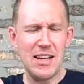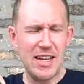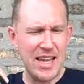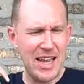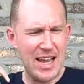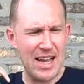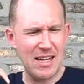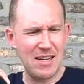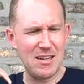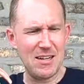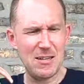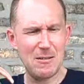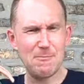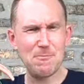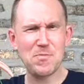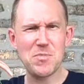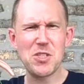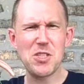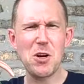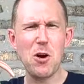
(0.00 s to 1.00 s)
Yeah.
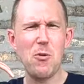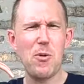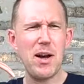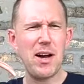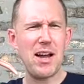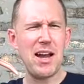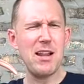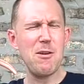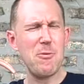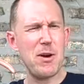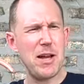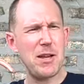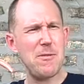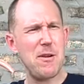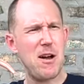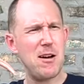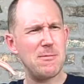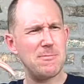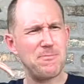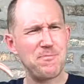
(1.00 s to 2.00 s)
Um, so uh,
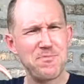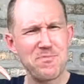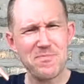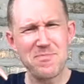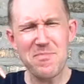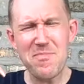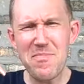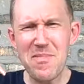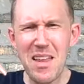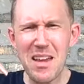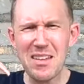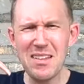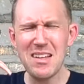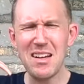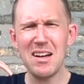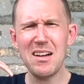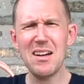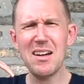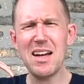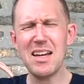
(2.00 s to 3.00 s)
anyway. Um,
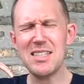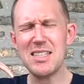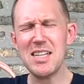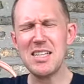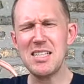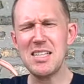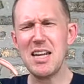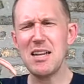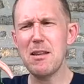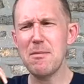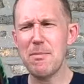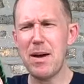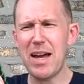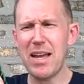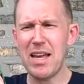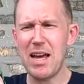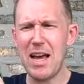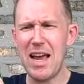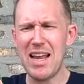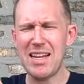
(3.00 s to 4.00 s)
uh, as I said in
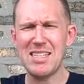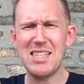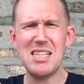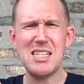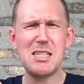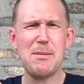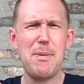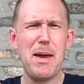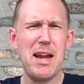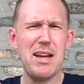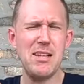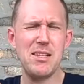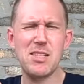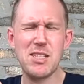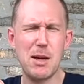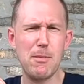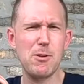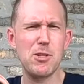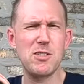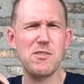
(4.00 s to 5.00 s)
my uh, anticipated
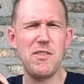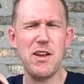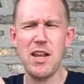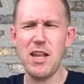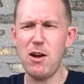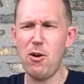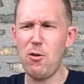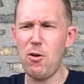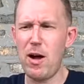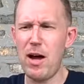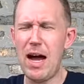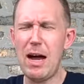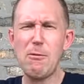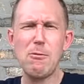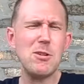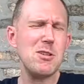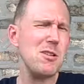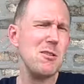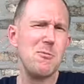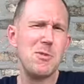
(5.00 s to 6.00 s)
Summers video, uh, I
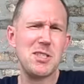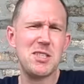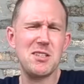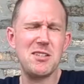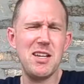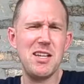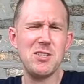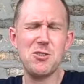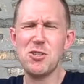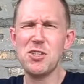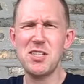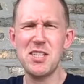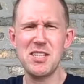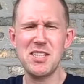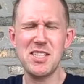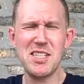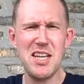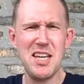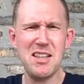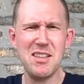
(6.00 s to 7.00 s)
really wasn't interested
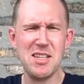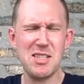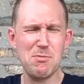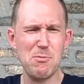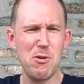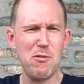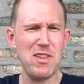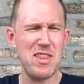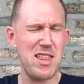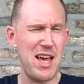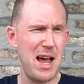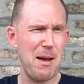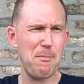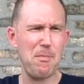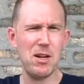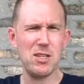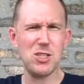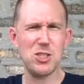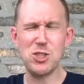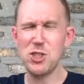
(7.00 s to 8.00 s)
in seeing this movie
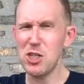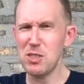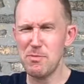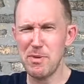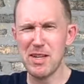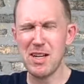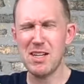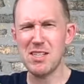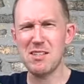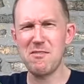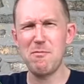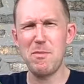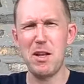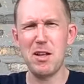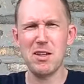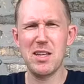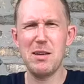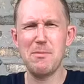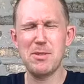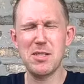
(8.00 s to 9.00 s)
that much just because of
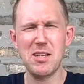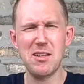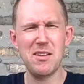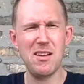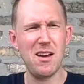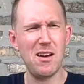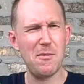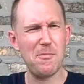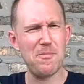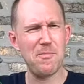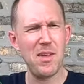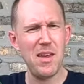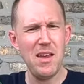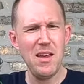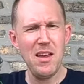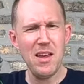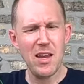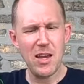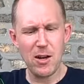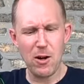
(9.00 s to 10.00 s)
Mel Gibson. Um,
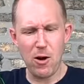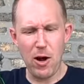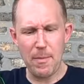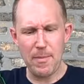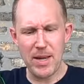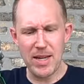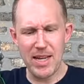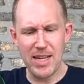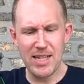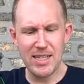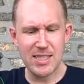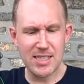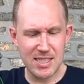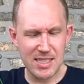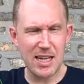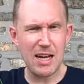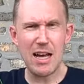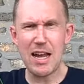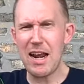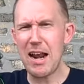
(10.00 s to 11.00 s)
you know, I mean,
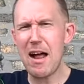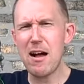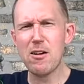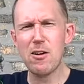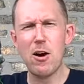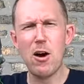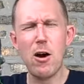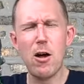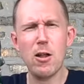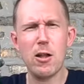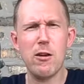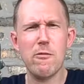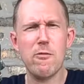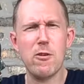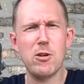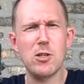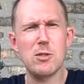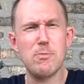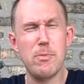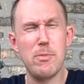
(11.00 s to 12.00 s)
he's an alcoholic,
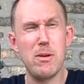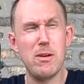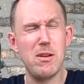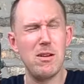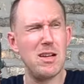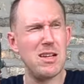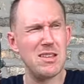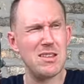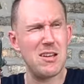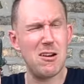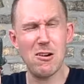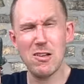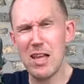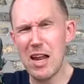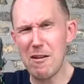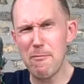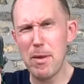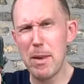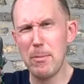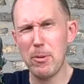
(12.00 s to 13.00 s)
of course, but uh, there are a
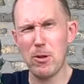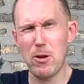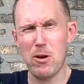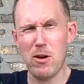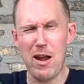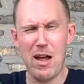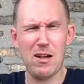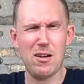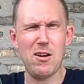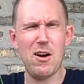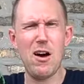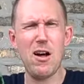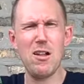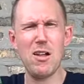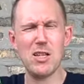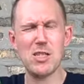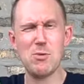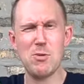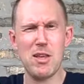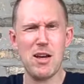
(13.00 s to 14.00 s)
lot of people who are
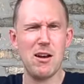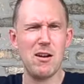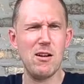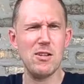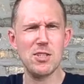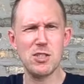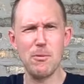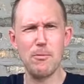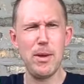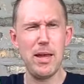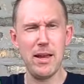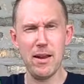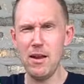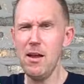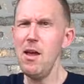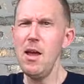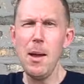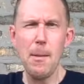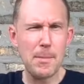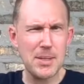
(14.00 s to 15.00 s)
alcoholics without also
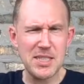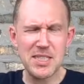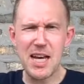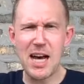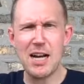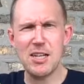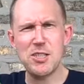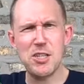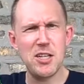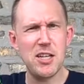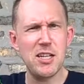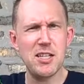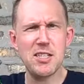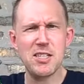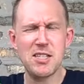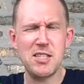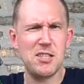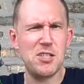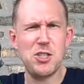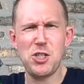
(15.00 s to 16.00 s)
being
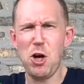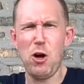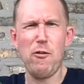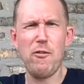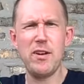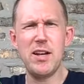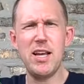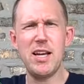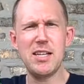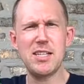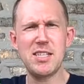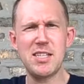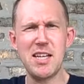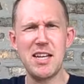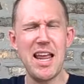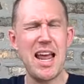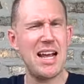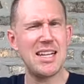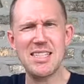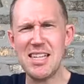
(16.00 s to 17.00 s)
misogynists and chauvinists
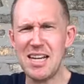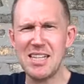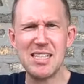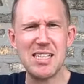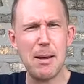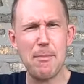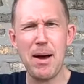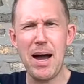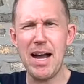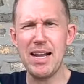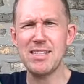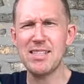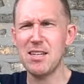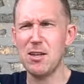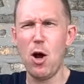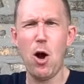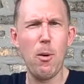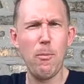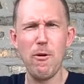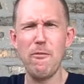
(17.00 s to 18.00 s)
and
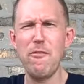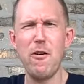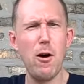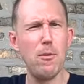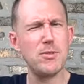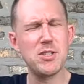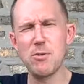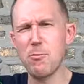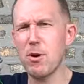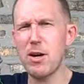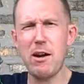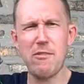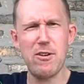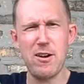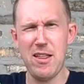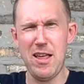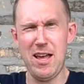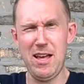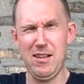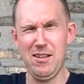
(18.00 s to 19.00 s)
anti-Semites and homophobes and
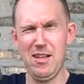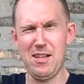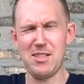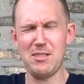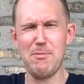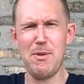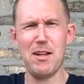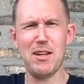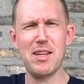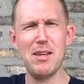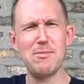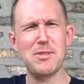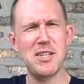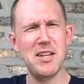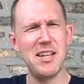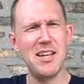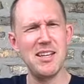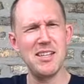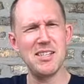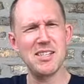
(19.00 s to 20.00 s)
whatever the hell else Mel
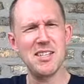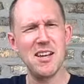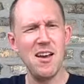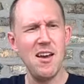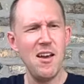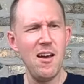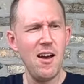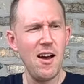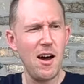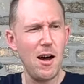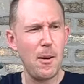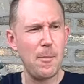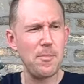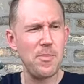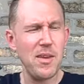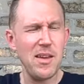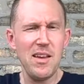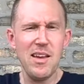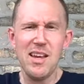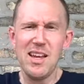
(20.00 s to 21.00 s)
Gibson is.
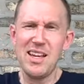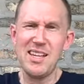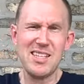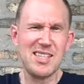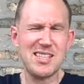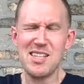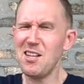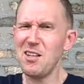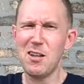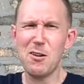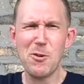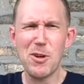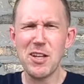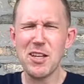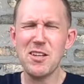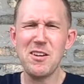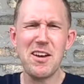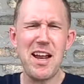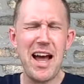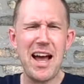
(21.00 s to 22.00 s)
Um, he's still a
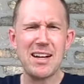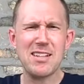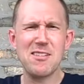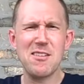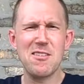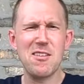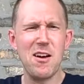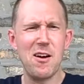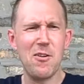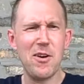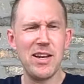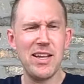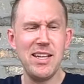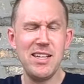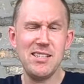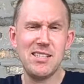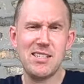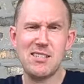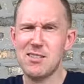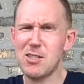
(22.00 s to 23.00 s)
really good actor, though, and
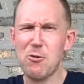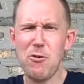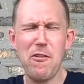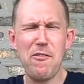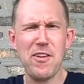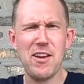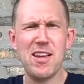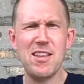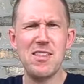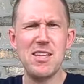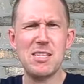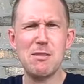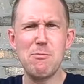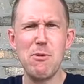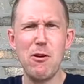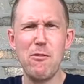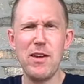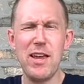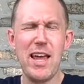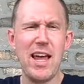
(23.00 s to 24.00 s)
he's terrific in this
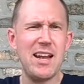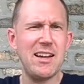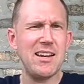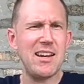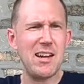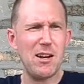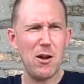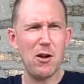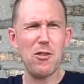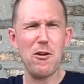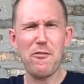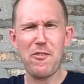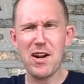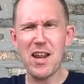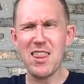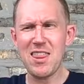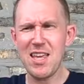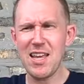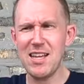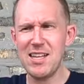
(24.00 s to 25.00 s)
movie. And, you know, the
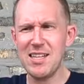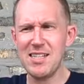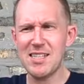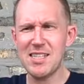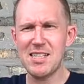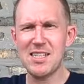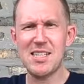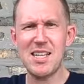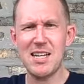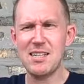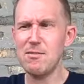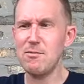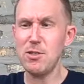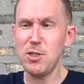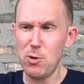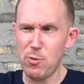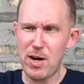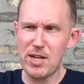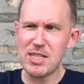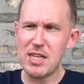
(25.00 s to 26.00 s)
funny thing is, is that
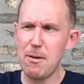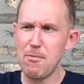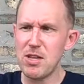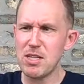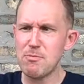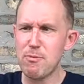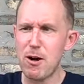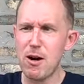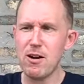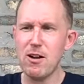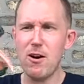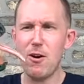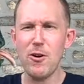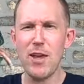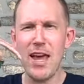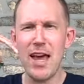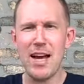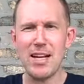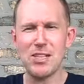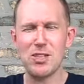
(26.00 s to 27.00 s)
you want to tell him this part?
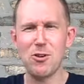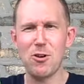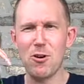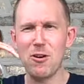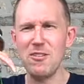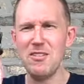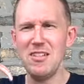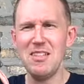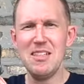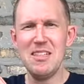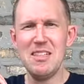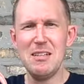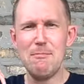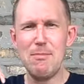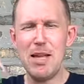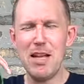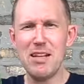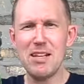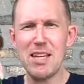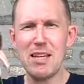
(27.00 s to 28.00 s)
Oh, yeah, sure.
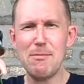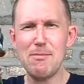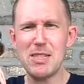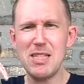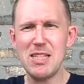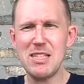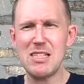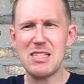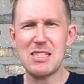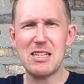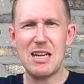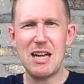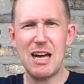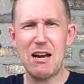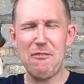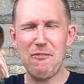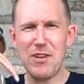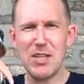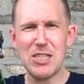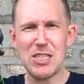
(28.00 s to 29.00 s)
Mel Gibson's
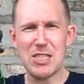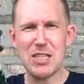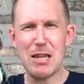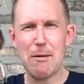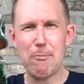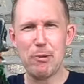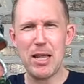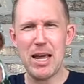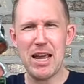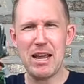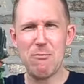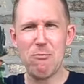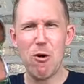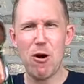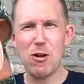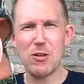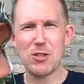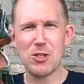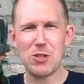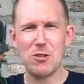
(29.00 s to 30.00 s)
officially playing
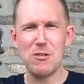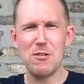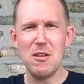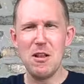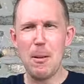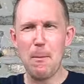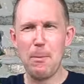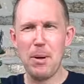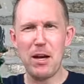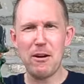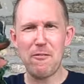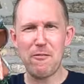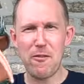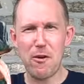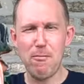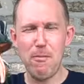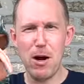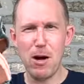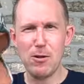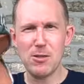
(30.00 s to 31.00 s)
Walter, but
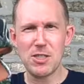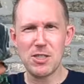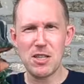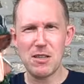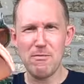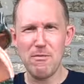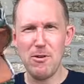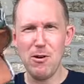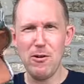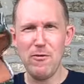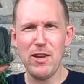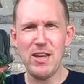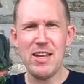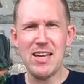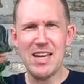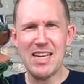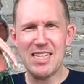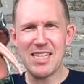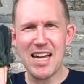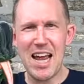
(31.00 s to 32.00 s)
for most of the
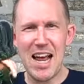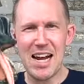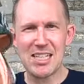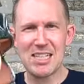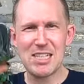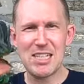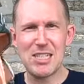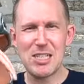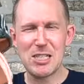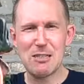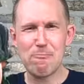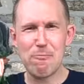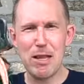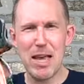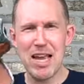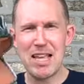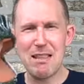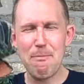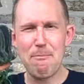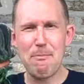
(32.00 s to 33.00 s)
movie, he's actually really just
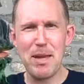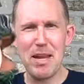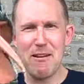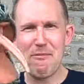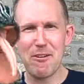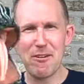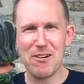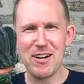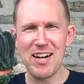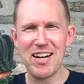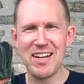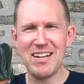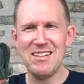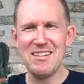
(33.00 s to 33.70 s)
playing the beaver.